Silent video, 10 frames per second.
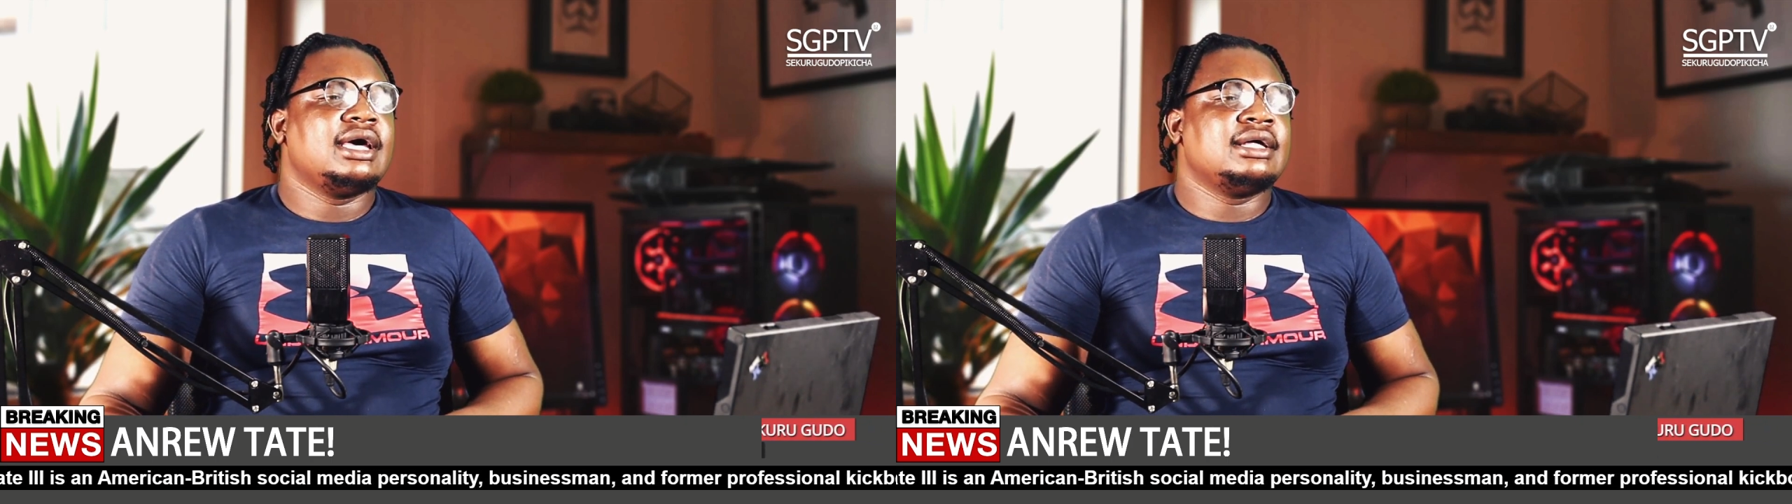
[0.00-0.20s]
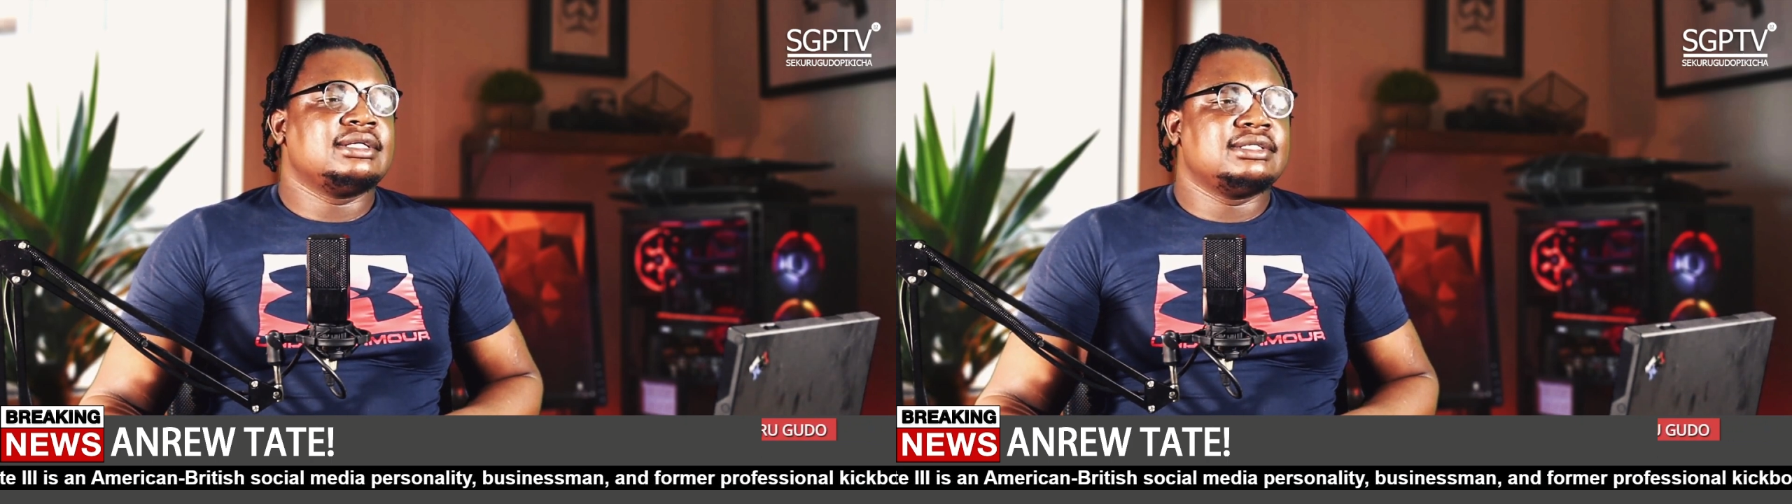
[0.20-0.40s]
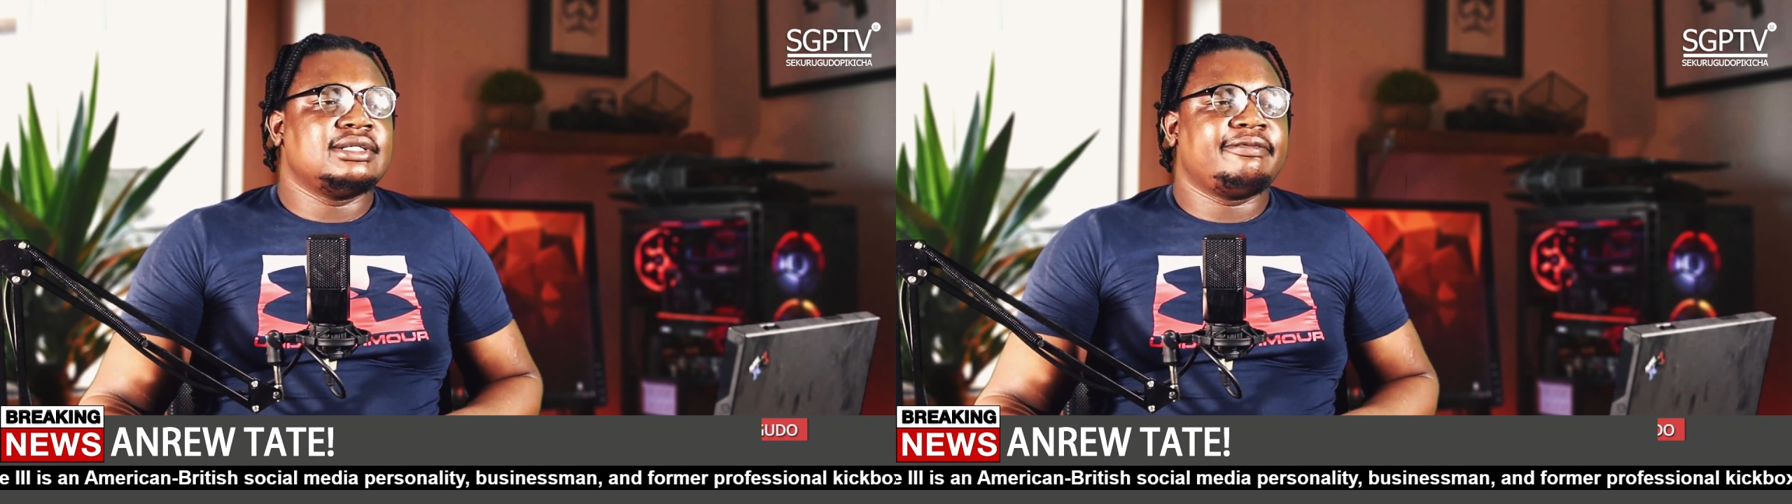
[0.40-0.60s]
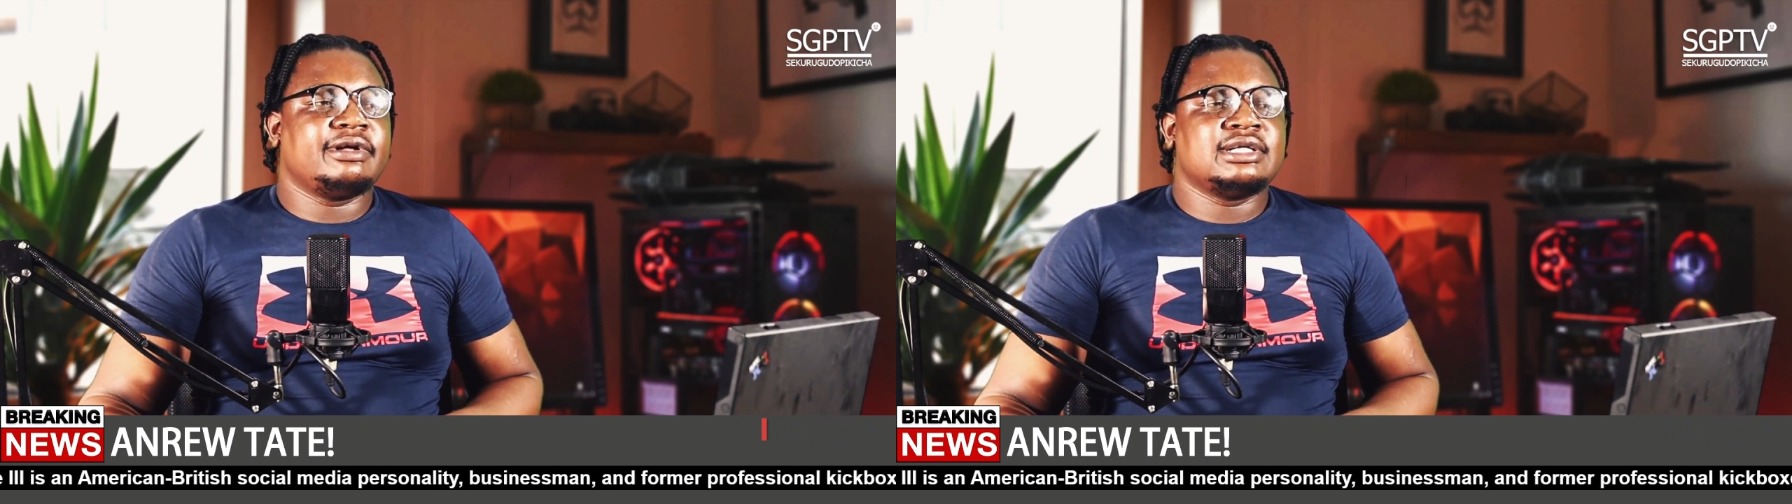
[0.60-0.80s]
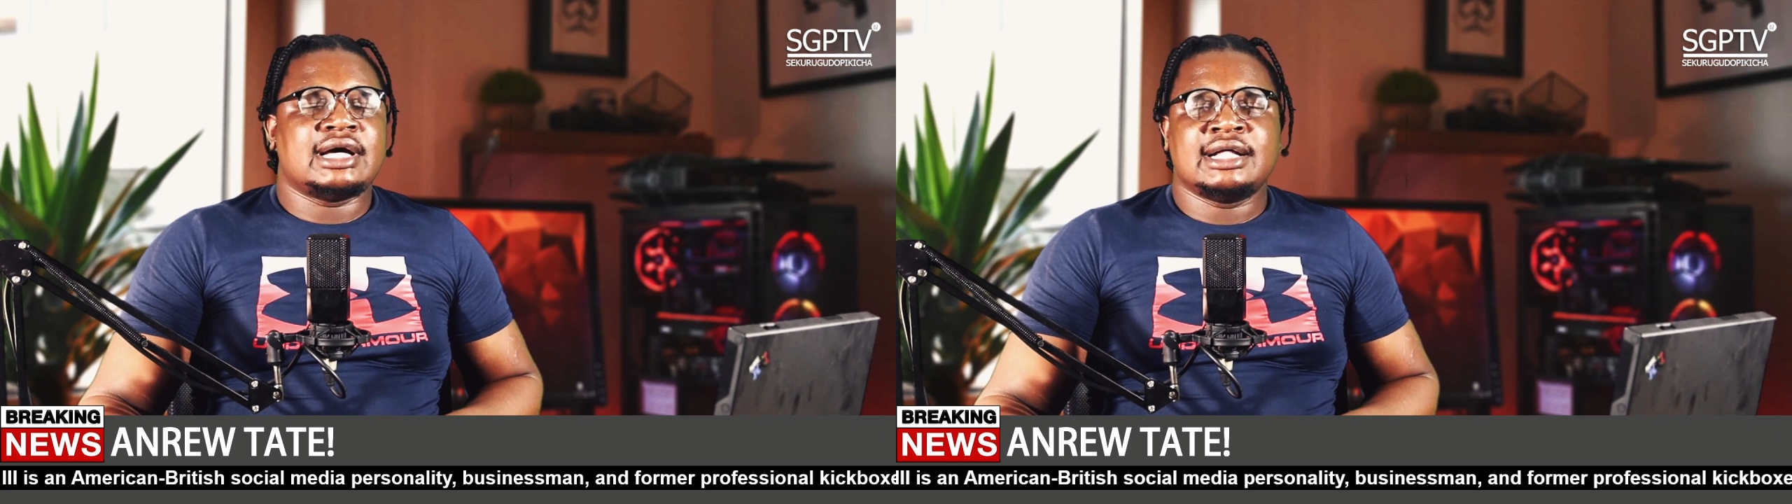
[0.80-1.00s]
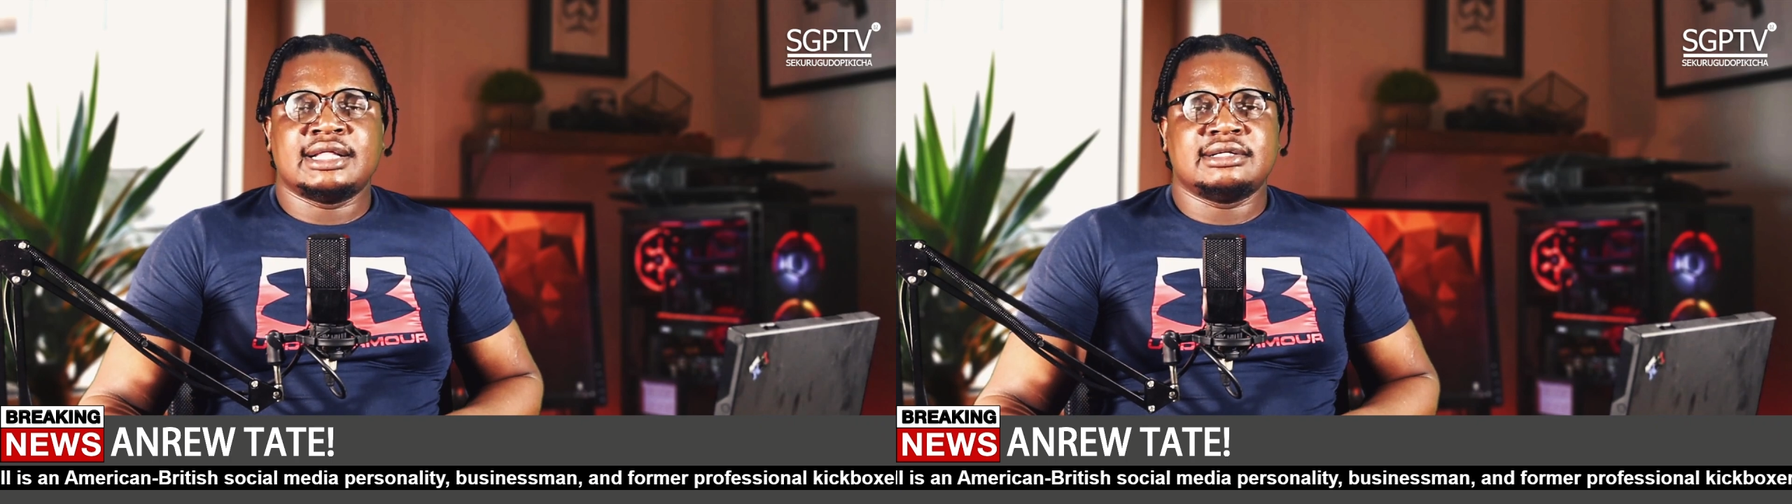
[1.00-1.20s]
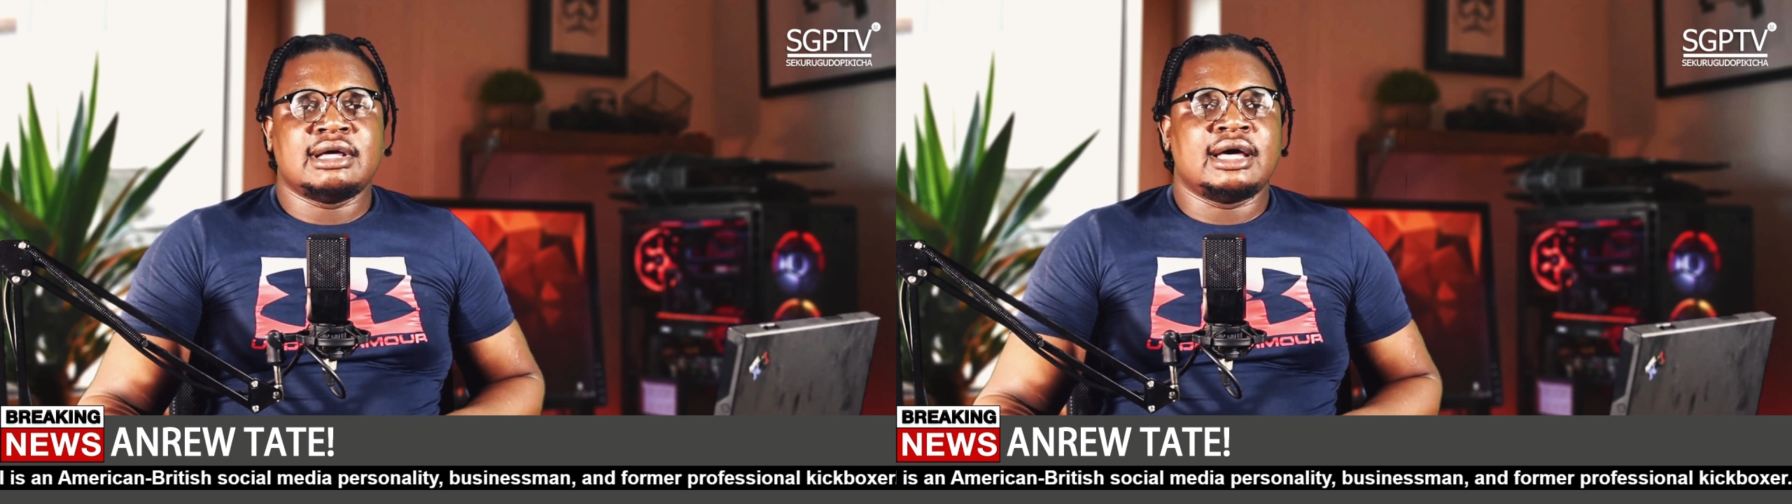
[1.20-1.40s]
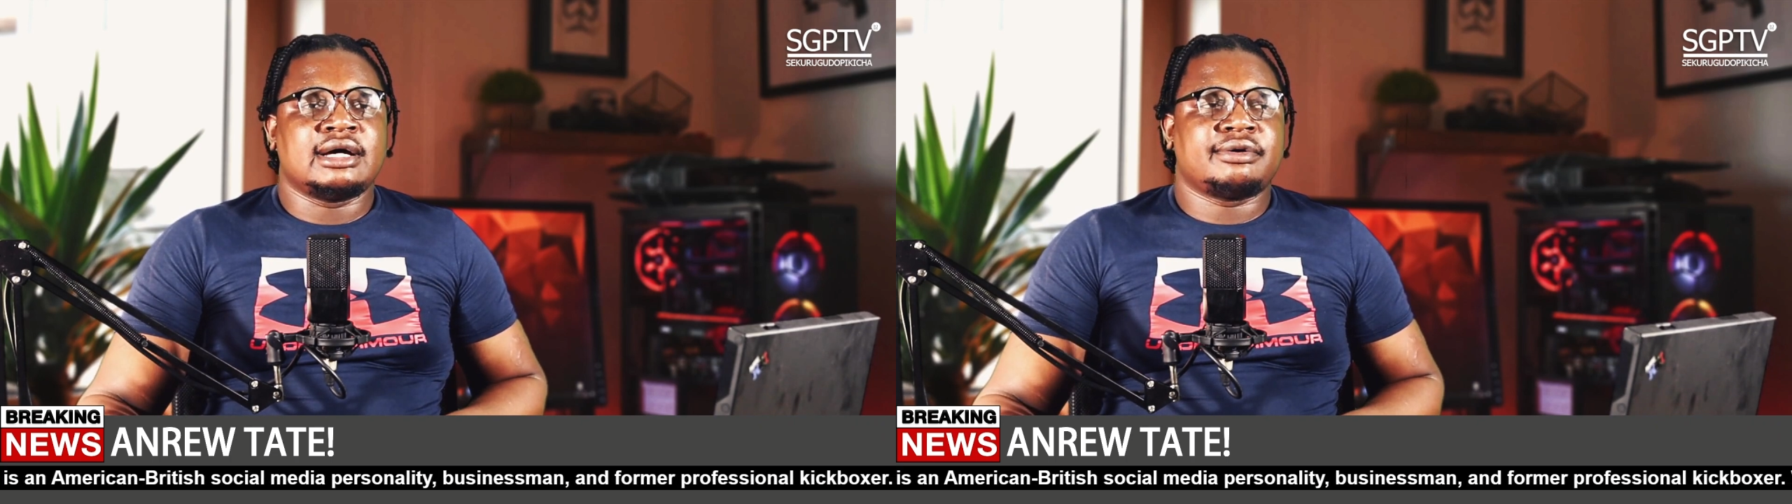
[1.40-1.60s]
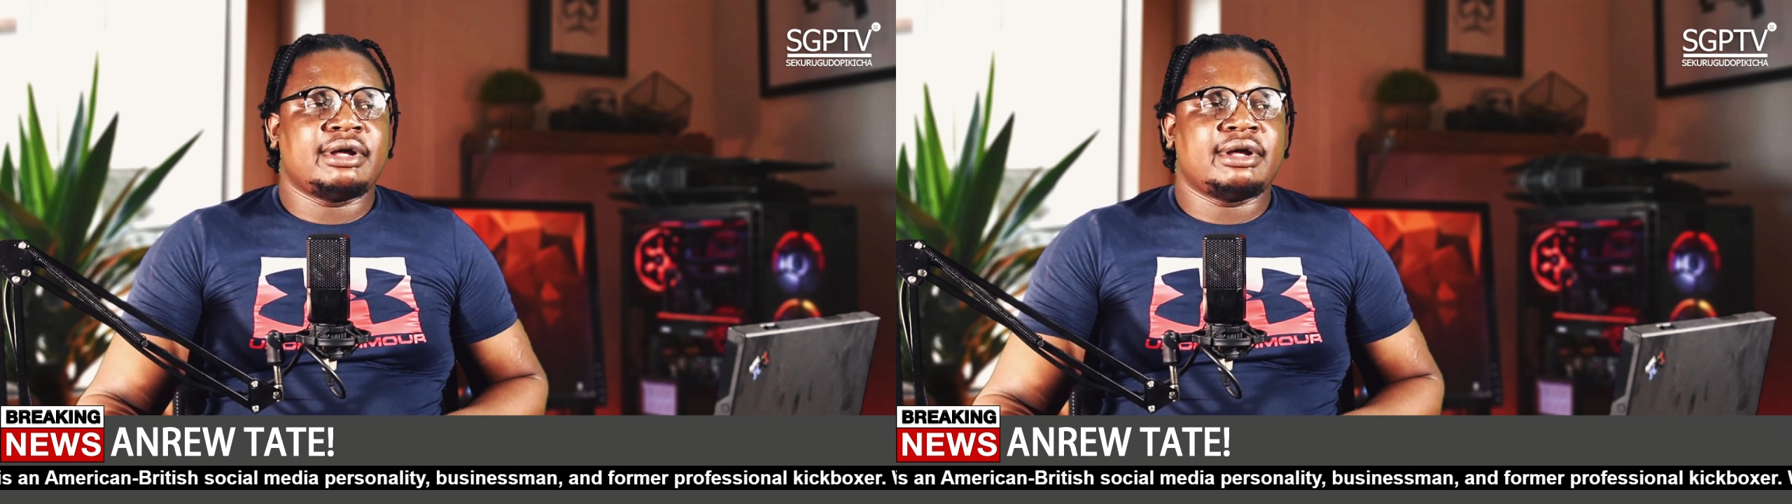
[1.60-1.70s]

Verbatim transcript: and different other uh,